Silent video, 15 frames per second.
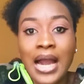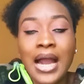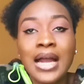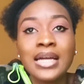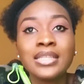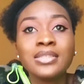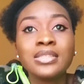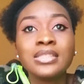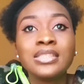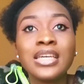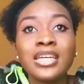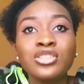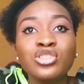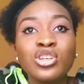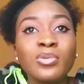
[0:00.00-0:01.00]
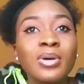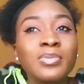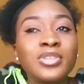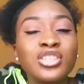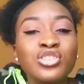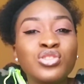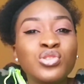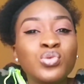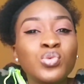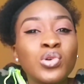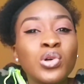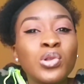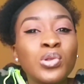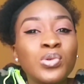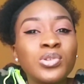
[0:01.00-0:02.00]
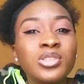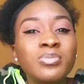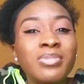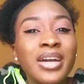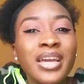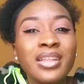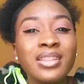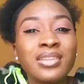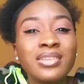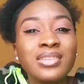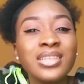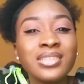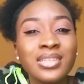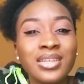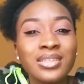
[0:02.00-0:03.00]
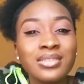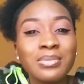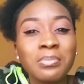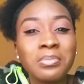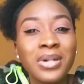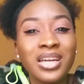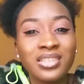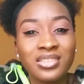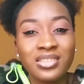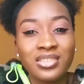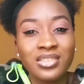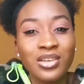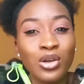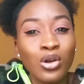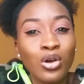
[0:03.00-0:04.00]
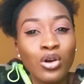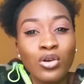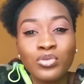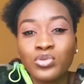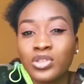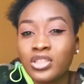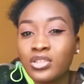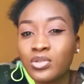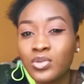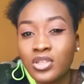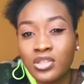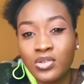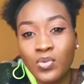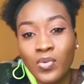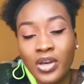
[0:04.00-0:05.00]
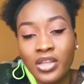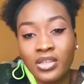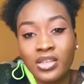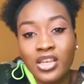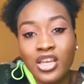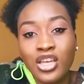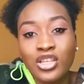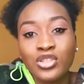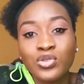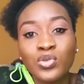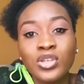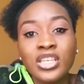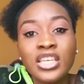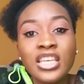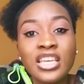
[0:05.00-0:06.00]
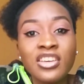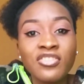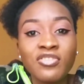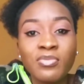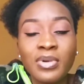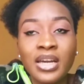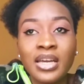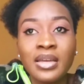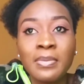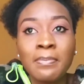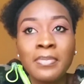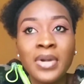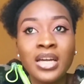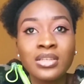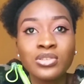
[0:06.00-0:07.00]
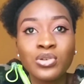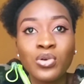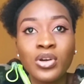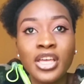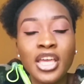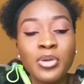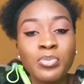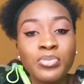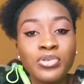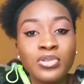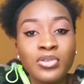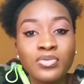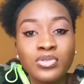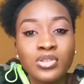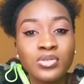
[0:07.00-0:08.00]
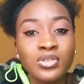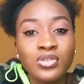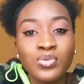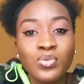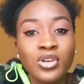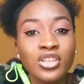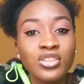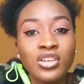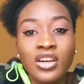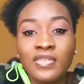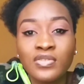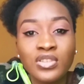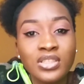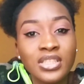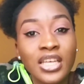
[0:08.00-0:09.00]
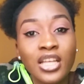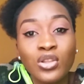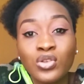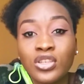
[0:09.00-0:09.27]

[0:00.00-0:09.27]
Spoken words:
and their job applications will close by latest March of 2021. So if by March or April of 2021 you have not started